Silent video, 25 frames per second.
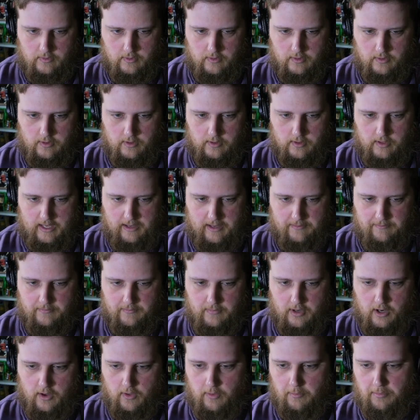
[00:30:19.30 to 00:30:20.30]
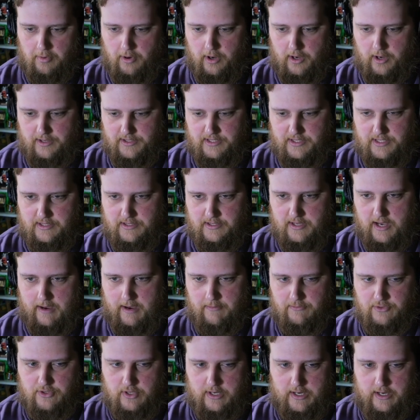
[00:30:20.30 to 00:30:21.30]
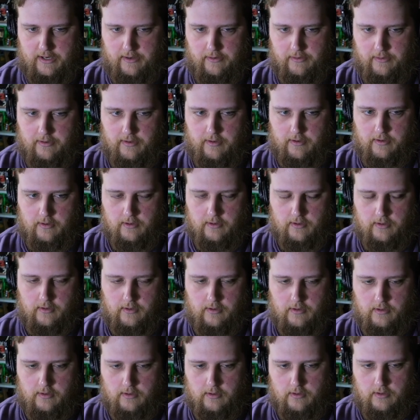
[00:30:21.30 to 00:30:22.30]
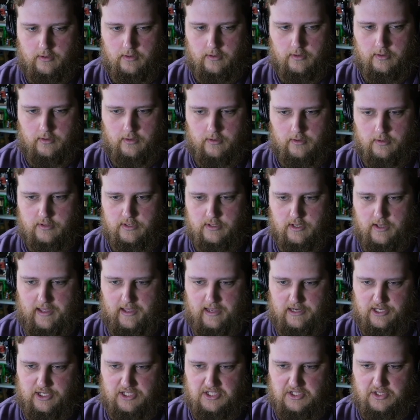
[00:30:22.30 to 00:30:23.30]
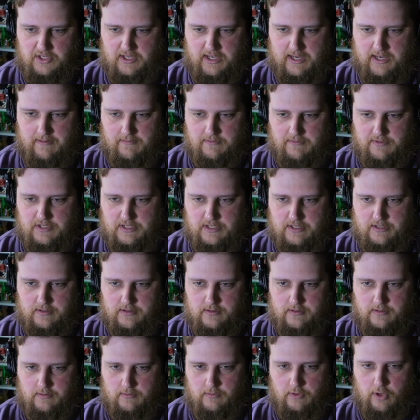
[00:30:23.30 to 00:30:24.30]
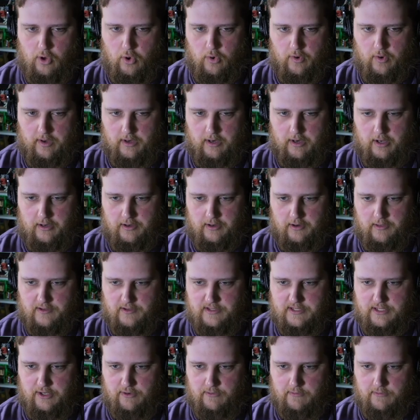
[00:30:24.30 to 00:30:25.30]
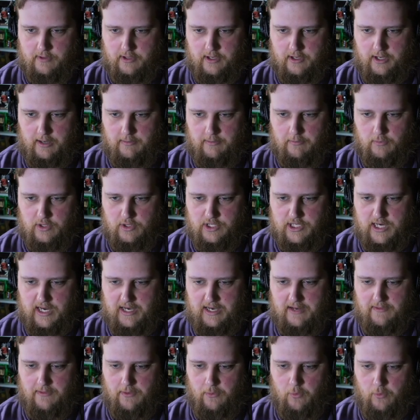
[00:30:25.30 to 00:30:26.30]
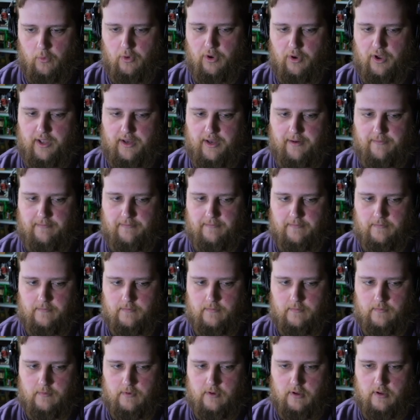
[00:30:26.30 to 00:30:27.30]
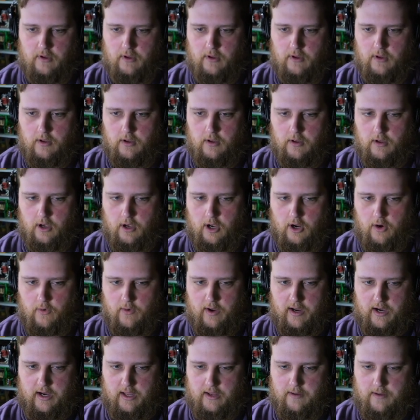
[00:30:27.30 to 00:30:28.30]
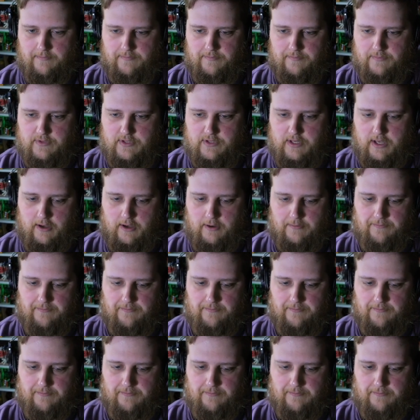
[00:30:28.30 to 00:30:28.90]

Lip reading: Yep, all the bronze is time trialed. So that just leaves going on to the silver cup, which I did the one already. So,